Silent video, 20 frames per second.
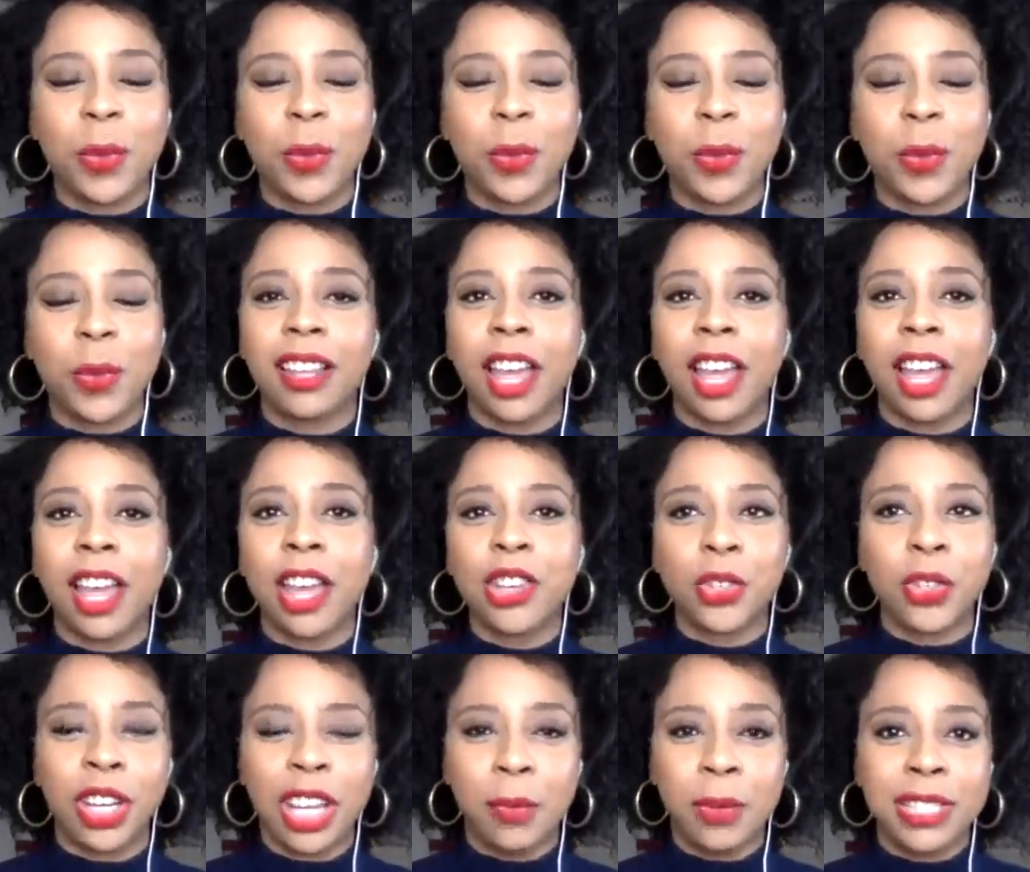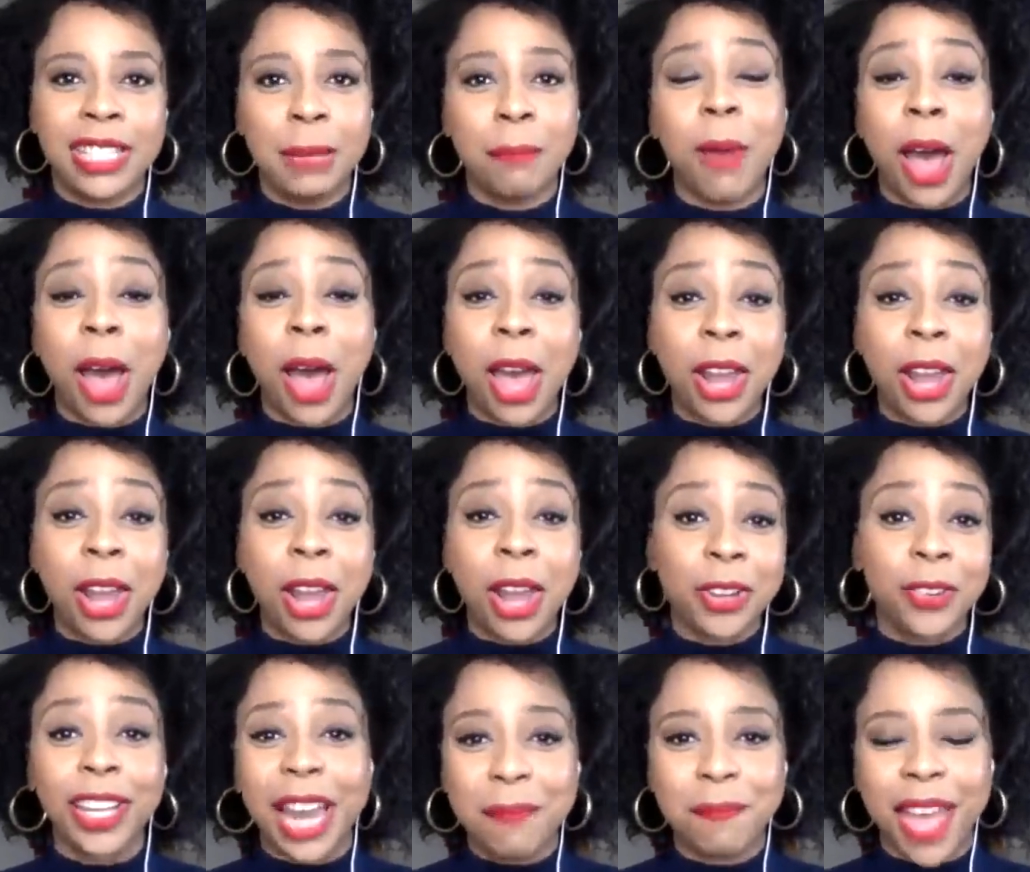country, it would seem moderate at
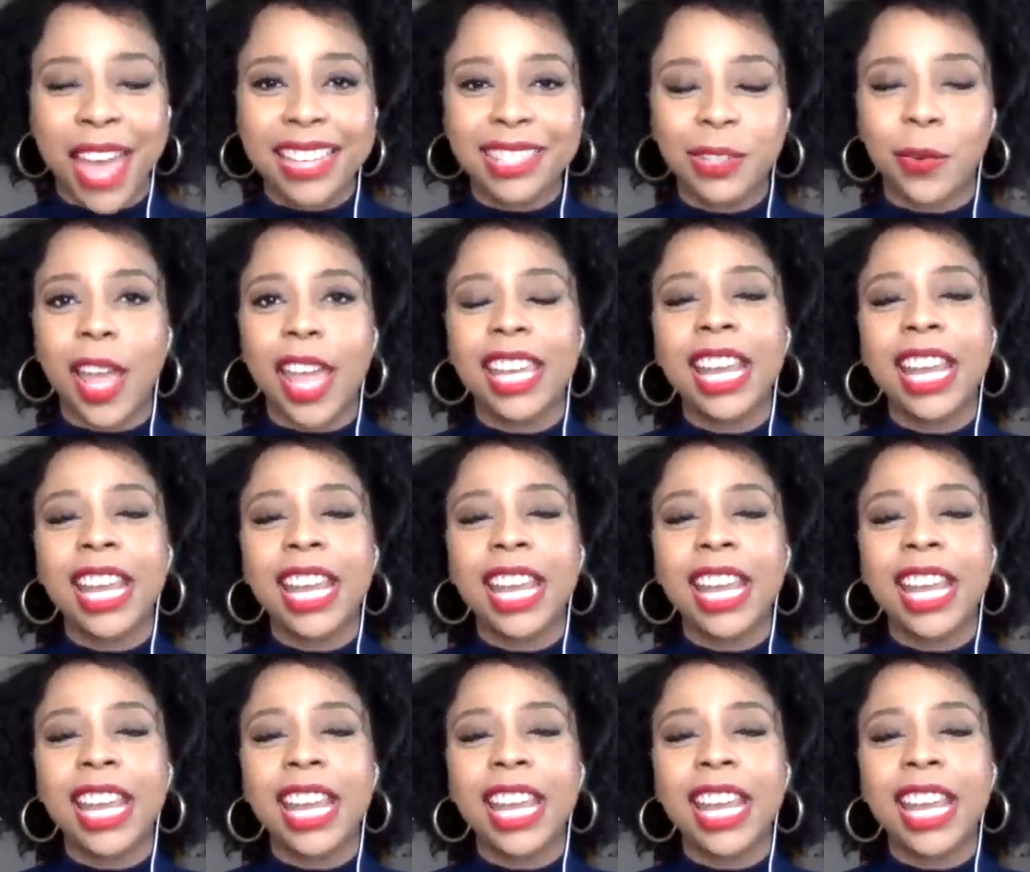best, right?